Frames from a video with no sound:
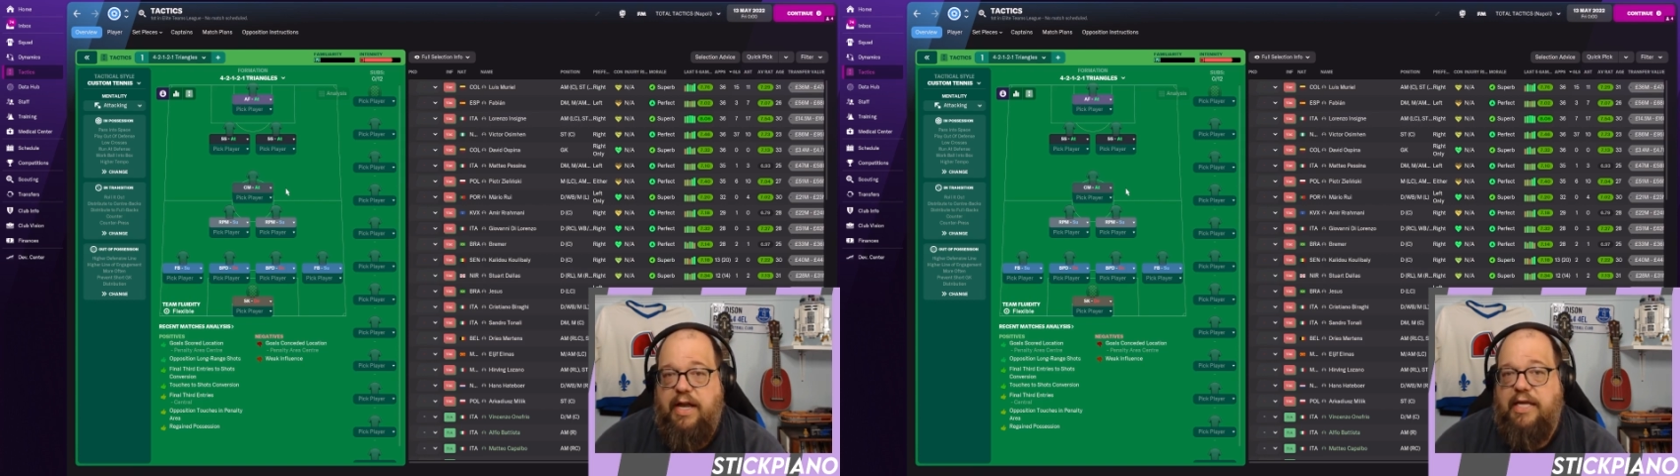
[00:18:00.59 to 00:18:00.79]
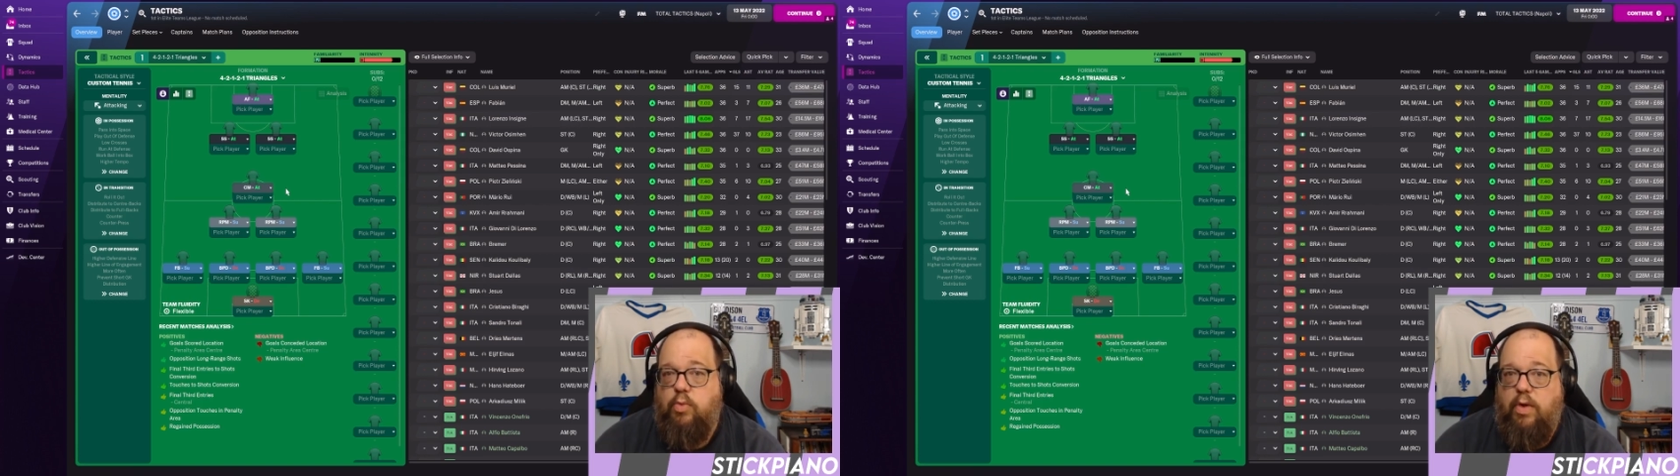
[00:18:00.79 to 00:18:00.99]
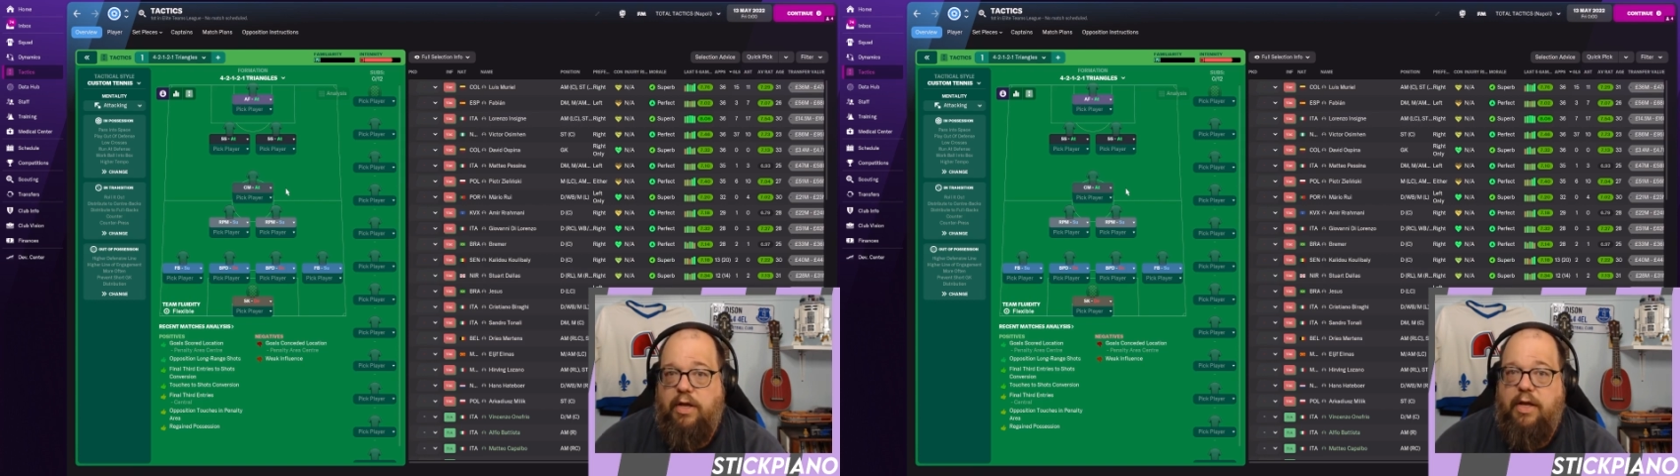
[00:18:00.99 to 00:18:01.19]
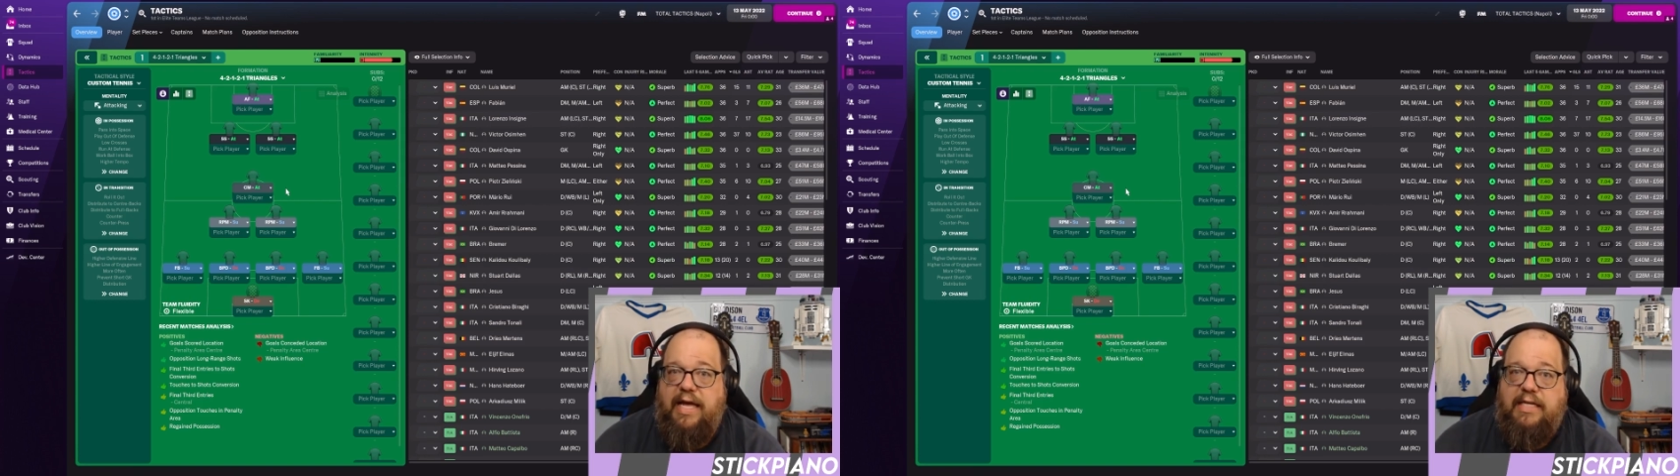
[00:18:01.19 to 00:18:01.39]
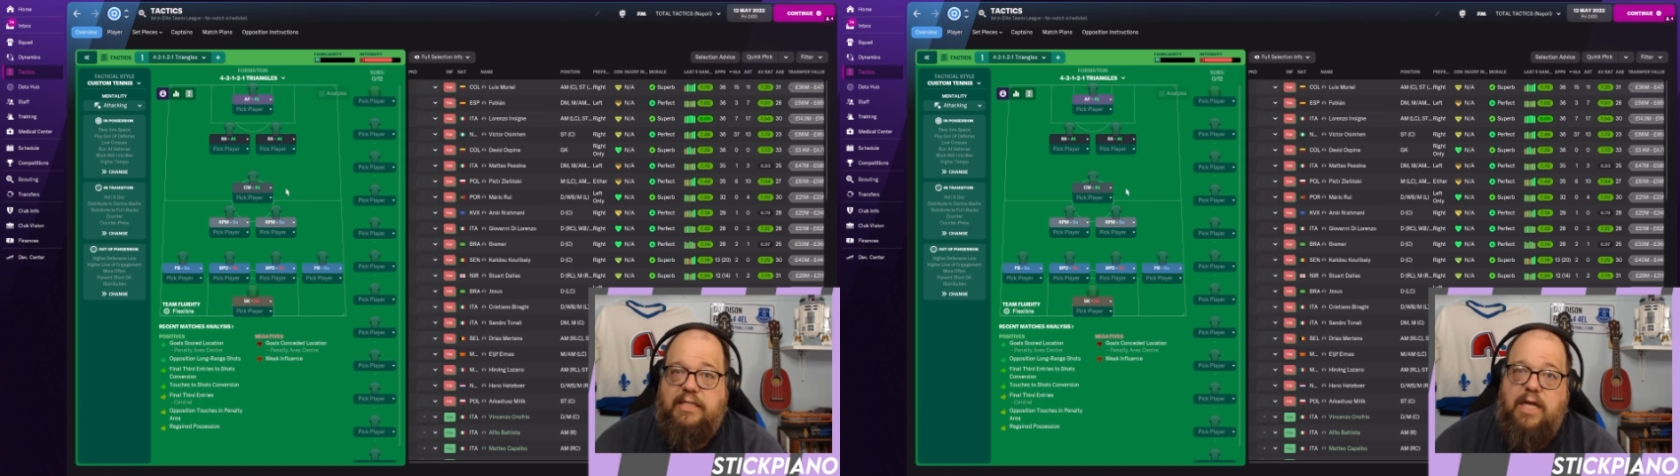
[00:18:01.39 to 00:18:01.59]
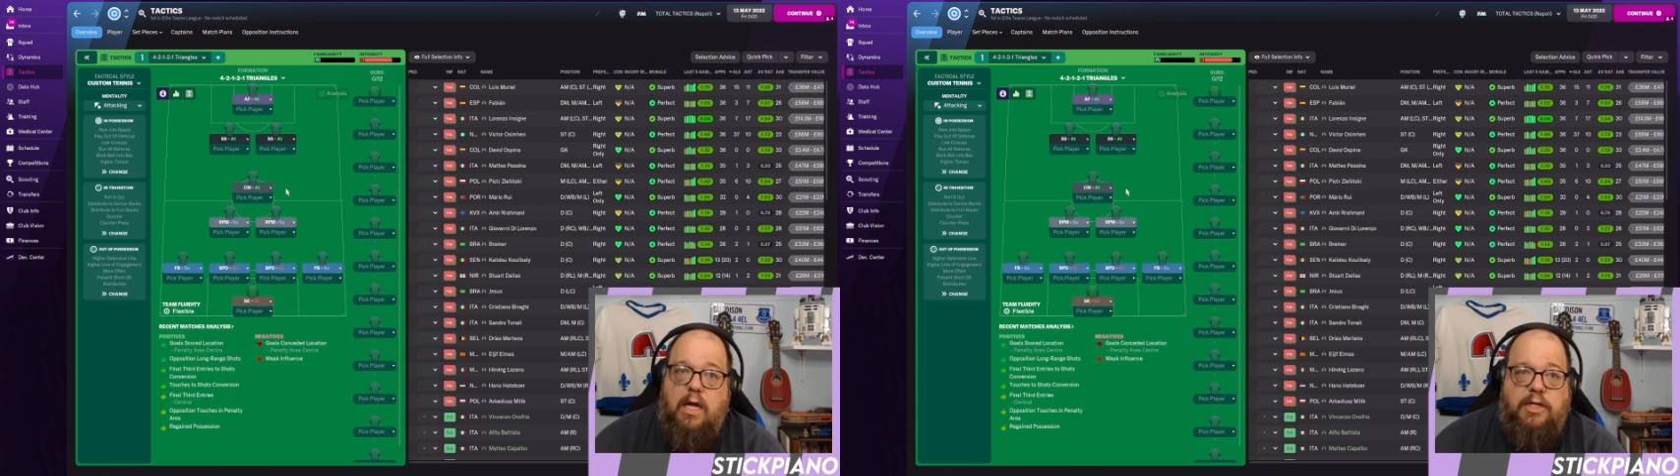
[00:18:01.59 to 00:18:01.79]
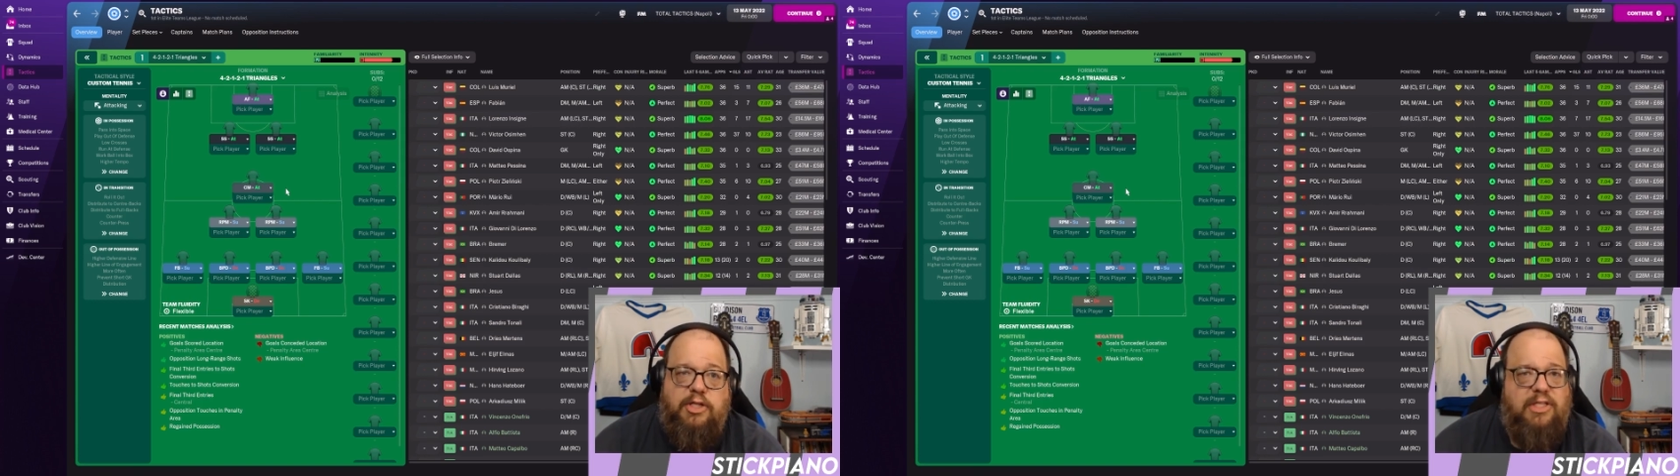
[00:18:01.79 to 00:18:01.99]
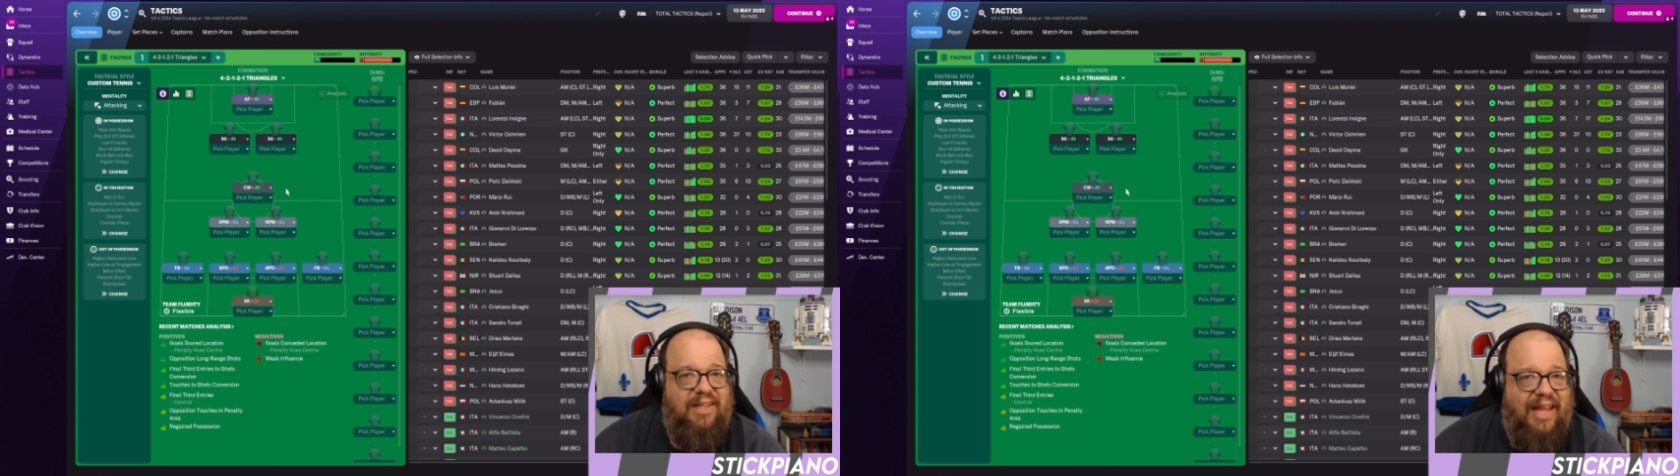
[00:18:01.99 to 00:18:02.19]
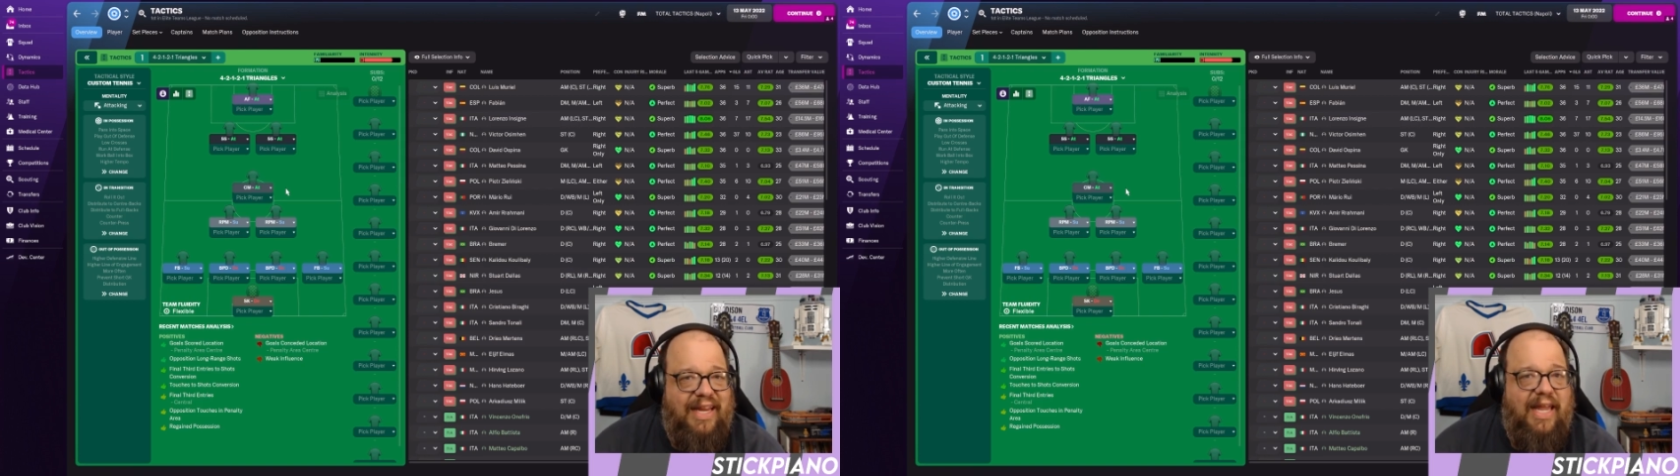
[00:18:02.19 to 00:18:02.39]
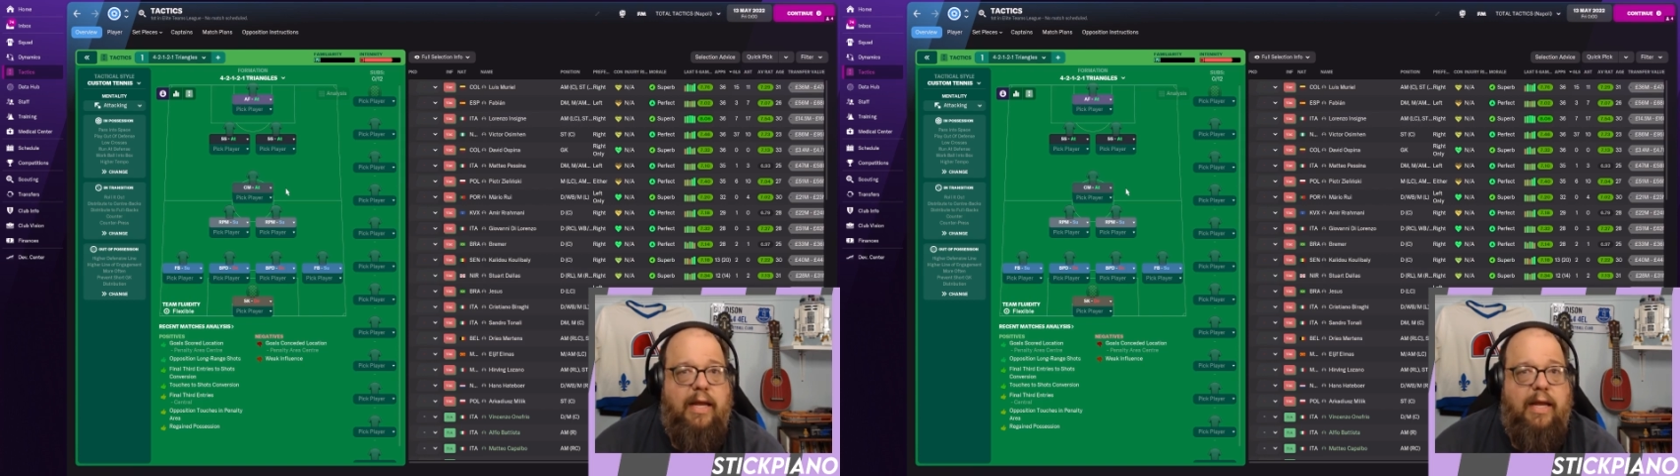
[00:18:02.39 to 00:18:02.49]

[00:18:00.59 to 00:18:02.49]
as well as just liking